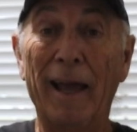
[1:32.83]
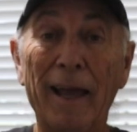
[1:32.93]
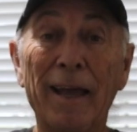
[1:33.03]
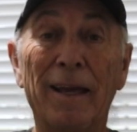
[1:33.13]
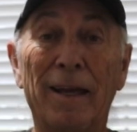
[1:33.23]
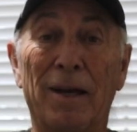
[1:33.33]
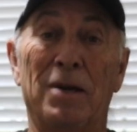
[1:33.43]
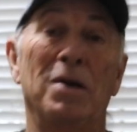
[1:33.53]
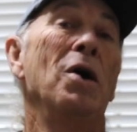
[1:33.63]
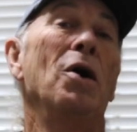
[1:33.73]
Hey,
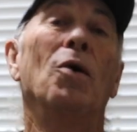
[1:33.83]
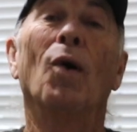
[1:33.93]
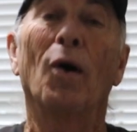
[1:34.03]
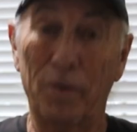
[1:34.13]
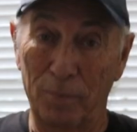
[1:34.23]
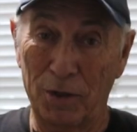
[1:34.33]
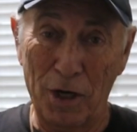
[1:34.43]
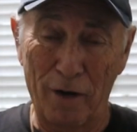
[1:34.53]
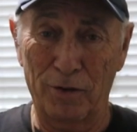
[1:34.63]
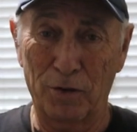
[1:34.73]
welcome to
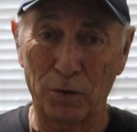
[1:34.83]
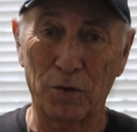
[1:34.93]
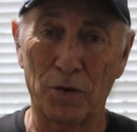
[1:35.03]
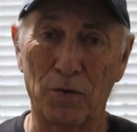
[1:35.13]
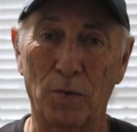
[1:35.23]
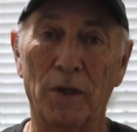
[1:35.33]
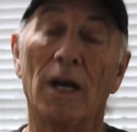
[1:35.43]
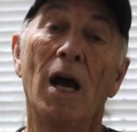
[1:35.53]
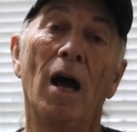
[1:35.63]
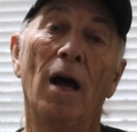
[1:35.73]
Coffee and Tools this week.
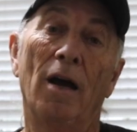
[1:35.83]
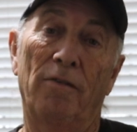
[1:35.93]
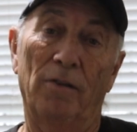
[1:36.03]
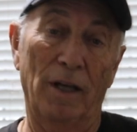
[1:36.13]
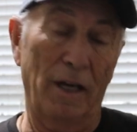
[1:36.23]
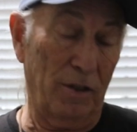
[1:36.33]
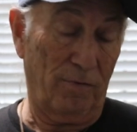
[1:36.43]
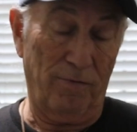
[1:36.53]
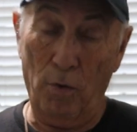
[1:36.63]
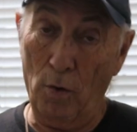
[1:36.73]
For the
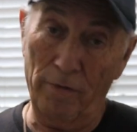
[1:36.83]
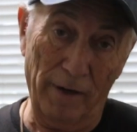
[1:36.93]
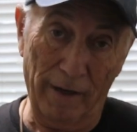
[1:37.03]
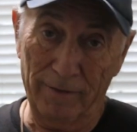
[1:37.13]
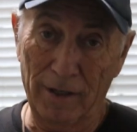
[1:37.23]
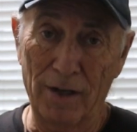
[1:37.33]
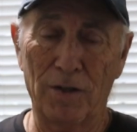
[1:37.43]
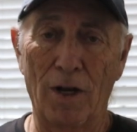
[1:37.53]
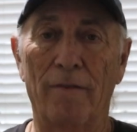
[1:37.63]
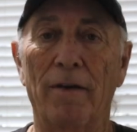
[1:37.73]
last four or five days
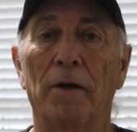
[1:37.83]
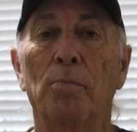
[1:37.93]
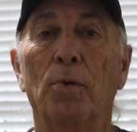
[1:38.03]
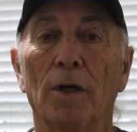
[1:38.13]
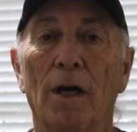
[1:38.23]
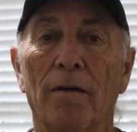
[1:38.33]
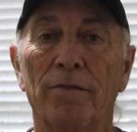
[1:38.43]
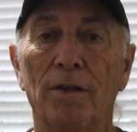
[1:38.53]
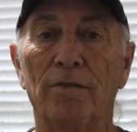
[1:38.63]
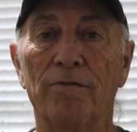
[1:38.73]
now, I've had to put
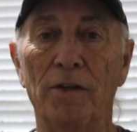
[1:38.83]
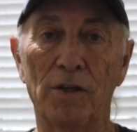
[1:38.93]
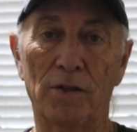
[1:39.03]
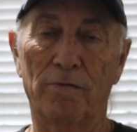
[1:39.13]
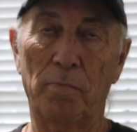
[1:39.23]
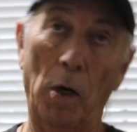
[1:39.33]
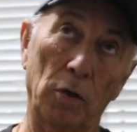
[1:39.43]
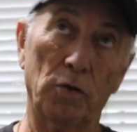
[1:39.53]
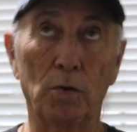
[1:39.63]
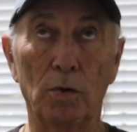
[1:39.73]
off the finish of
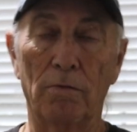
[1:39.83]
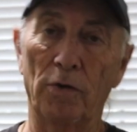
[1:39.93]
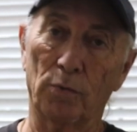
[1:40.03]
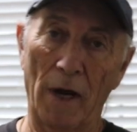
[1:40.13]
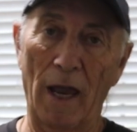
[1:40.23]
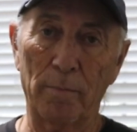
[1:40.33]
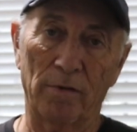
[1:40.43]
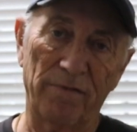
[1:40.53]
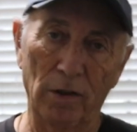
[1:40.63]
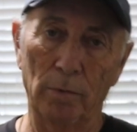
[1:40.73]
part two of the ramp
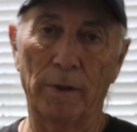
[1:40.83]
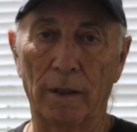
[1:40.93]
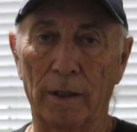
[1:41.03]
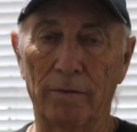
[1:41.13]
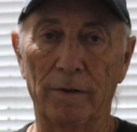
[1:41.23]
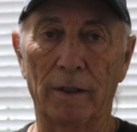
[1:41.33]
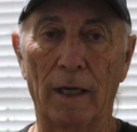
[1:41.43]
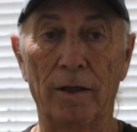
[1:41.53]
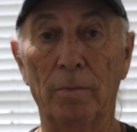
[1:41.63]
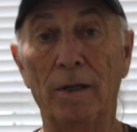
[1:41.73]
and filming and everything.
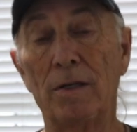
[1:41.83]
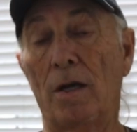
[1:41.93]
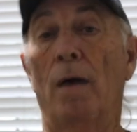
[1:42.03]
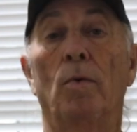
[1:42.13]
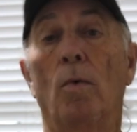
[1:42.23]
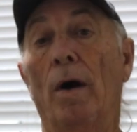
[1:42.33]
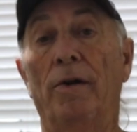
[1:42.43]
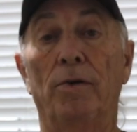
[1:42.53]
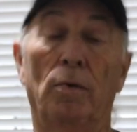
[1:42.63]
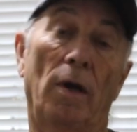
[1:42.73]
And in the meantime, we
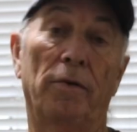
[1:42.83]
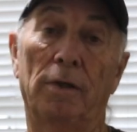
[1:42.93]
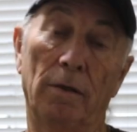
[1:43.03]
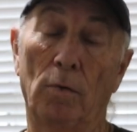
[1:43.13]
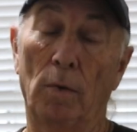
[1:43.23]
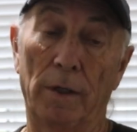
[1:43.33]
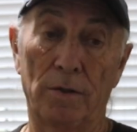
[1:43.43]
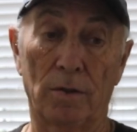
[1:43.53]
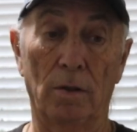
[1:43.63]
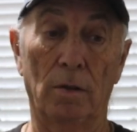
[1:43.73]
wanted to do another giveaway.
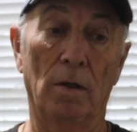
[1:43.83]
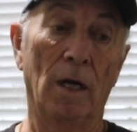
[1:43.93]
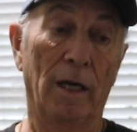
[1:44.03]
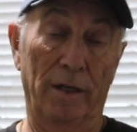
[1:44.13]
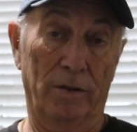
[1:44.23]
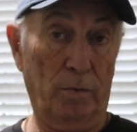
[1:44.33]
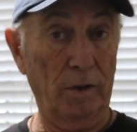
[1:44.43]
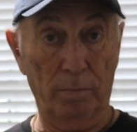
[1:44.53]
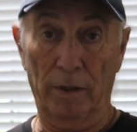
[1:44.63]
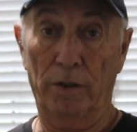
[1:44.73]
So it's
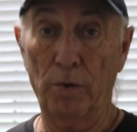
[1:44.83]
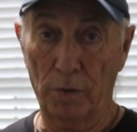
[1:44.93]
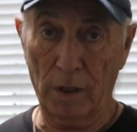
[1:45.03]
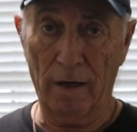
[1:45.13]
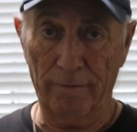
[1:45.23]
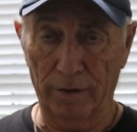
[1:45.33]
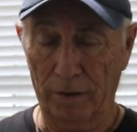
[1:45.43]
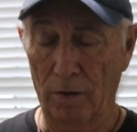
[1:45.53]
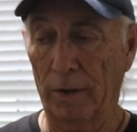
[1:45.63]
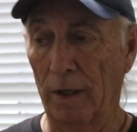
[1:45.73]
really been a huge
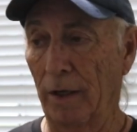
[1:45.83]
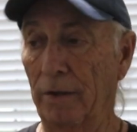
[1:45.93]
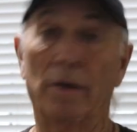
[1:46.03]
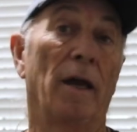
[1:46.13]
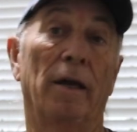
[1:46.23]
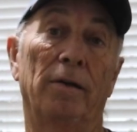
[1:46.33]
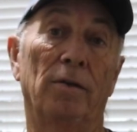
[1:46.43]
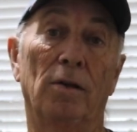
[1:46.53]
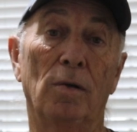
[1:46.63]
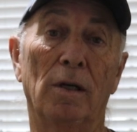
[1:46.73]
conflict going on here. And
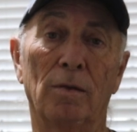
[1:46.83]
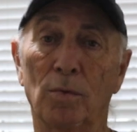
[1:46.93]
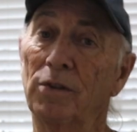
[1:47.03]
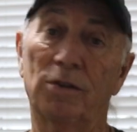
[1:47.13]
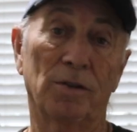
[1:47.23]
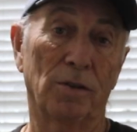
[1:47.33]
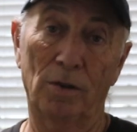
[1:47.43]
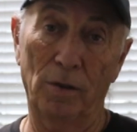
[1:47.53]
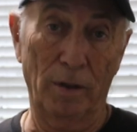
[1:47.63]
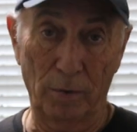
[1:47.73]
you know what? We're just gonna
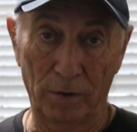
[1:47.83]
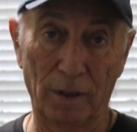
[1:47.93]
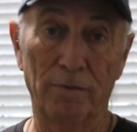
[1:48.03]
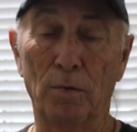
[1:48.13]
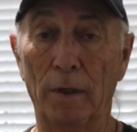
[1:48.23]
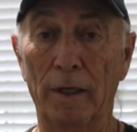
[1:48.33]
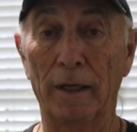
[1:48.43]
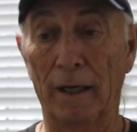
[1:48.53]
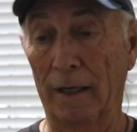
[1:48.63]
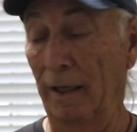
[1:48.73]
go ahead with the
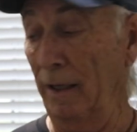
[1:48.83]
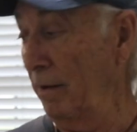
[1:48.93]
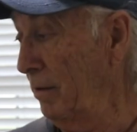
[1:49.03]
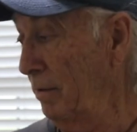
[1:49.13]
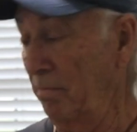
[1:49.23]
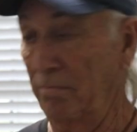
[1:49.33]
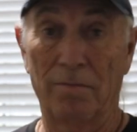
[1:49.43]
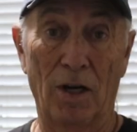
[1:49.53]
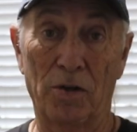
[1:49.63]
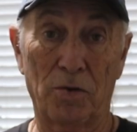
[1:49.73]
giveaway and
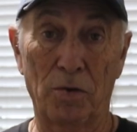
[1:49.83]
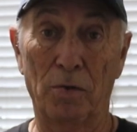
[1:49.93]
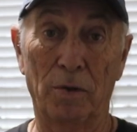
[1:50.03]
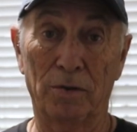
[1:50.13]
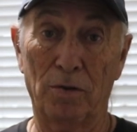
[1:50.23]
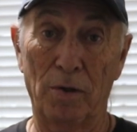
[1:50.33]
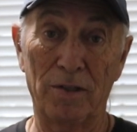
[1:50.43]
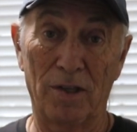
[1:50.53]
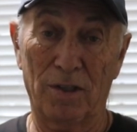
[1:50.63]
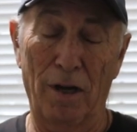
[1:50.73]
I'll show you what
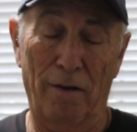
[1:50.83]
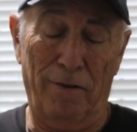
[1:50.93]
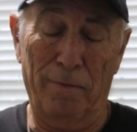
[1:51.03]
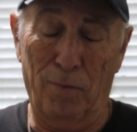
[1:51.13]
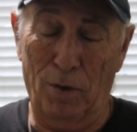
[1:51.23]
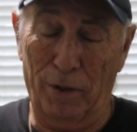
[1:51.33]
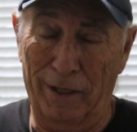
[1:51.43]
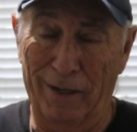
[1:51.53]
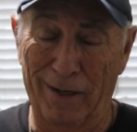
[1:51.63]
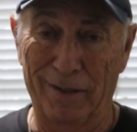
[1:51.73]
crazy stuff I'm
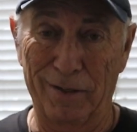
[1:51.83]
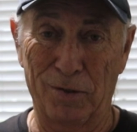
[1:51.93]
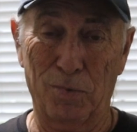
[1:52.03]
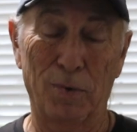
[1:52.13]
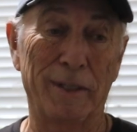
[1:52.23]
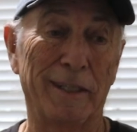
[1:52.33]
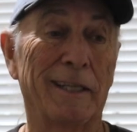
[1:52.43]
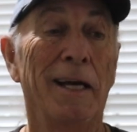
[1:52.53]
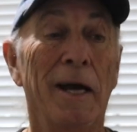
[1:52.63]
working on this week.